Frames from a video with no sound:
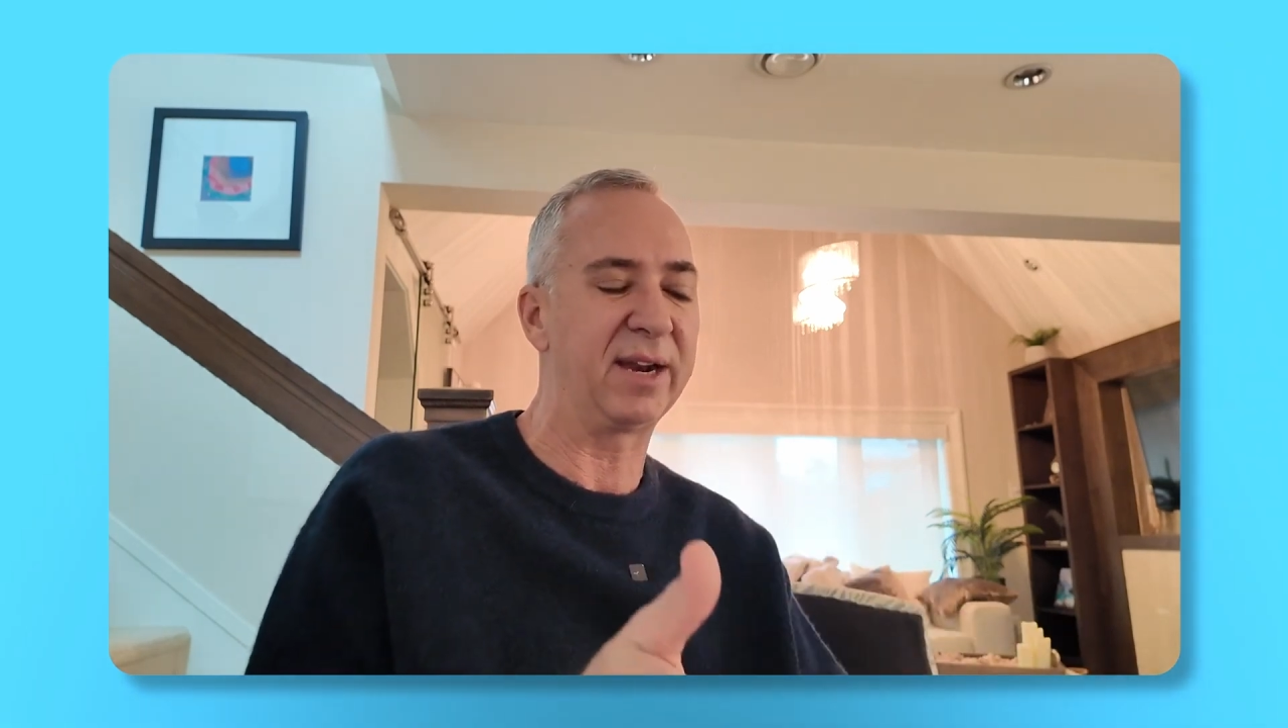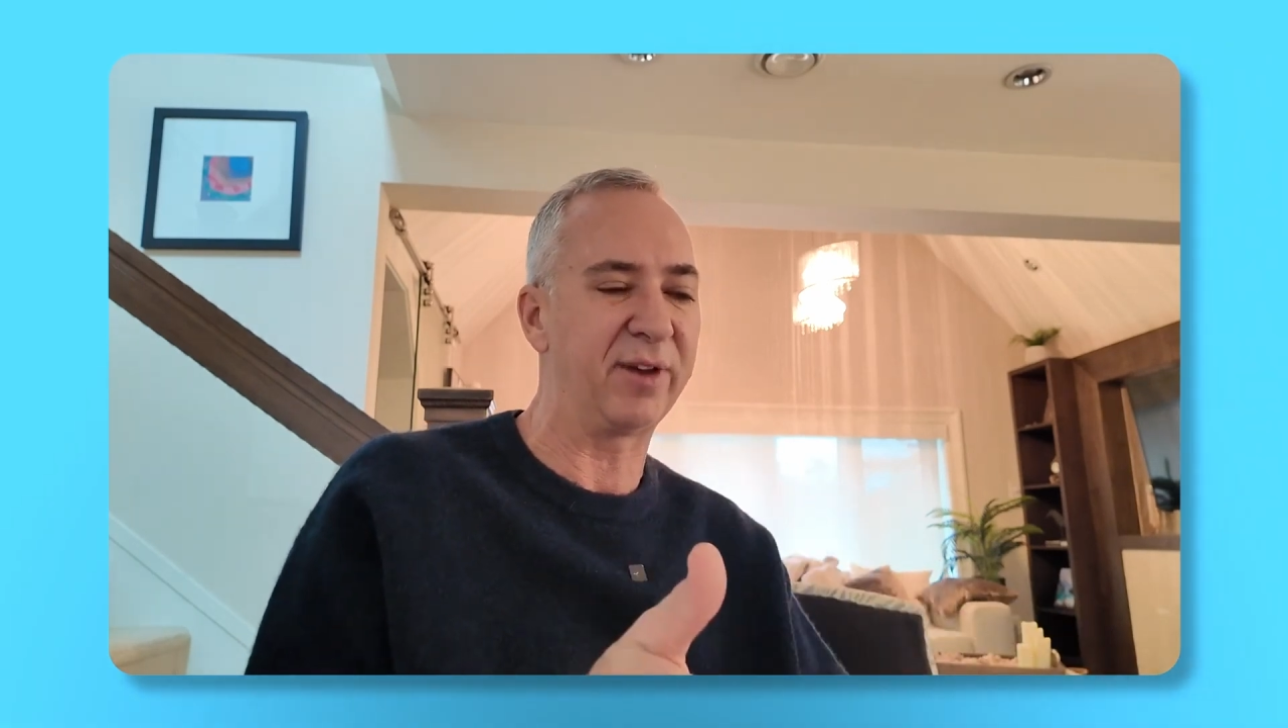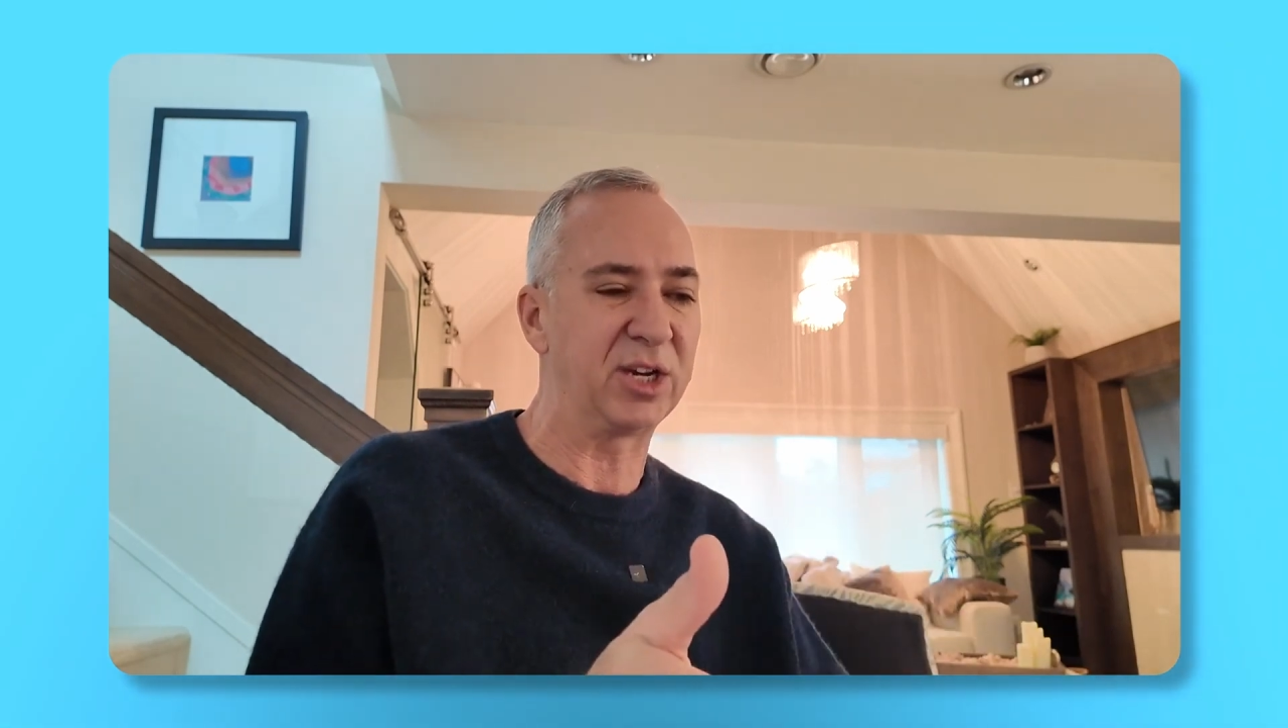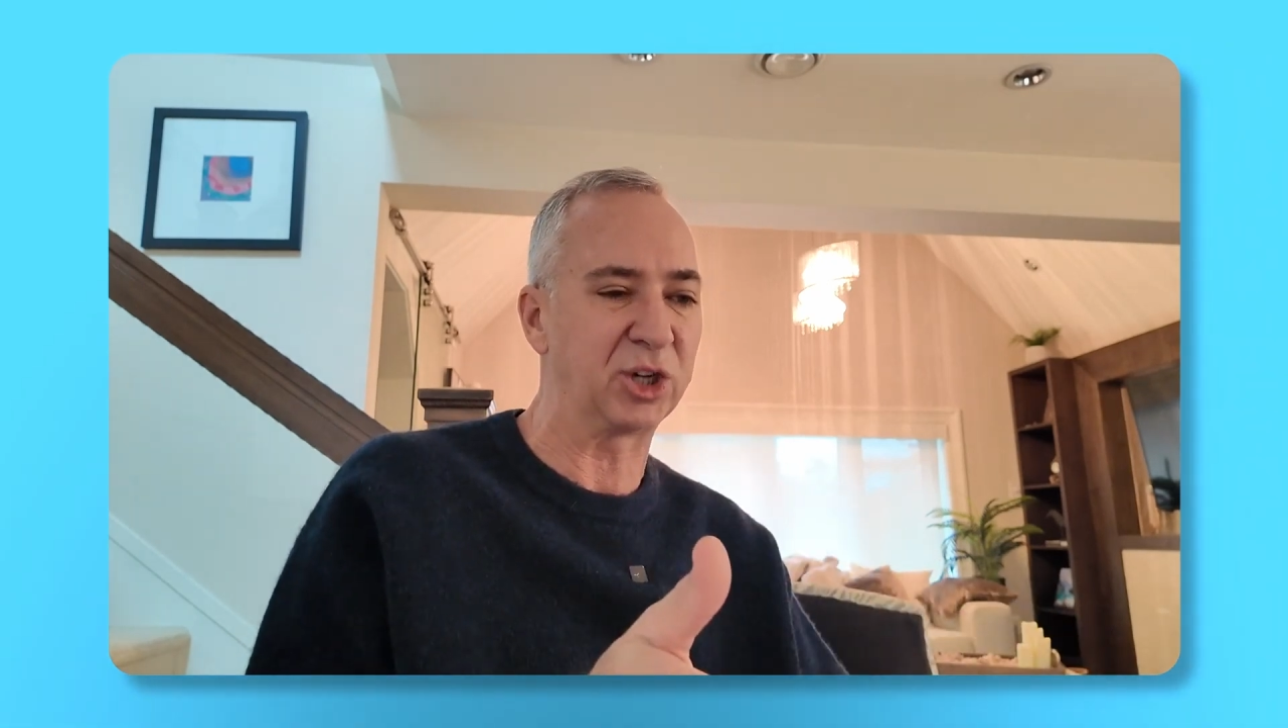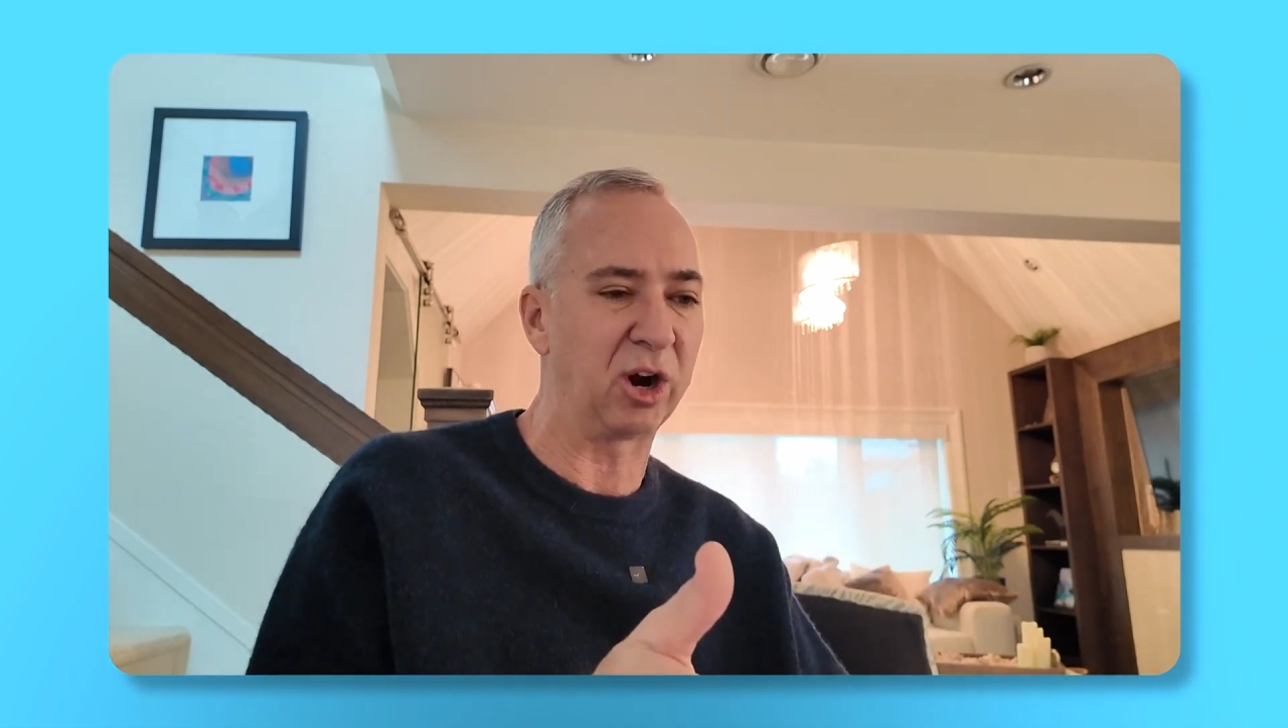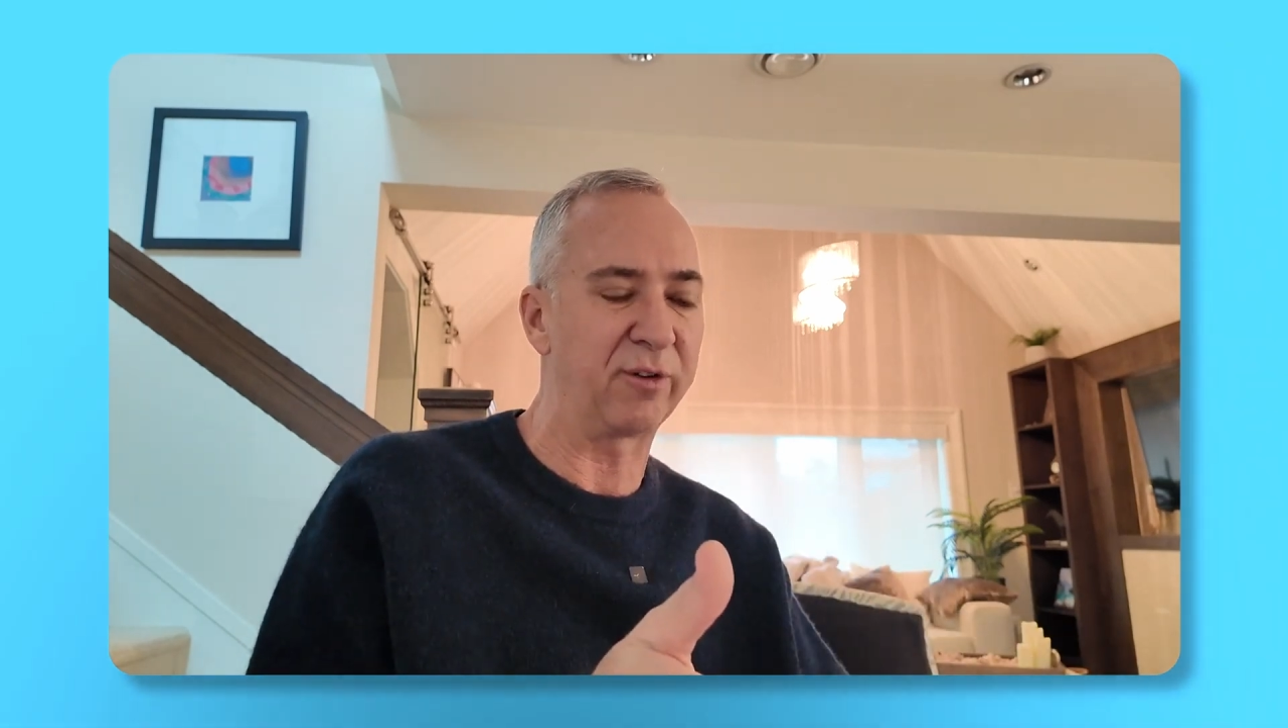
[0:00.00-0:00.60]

of HR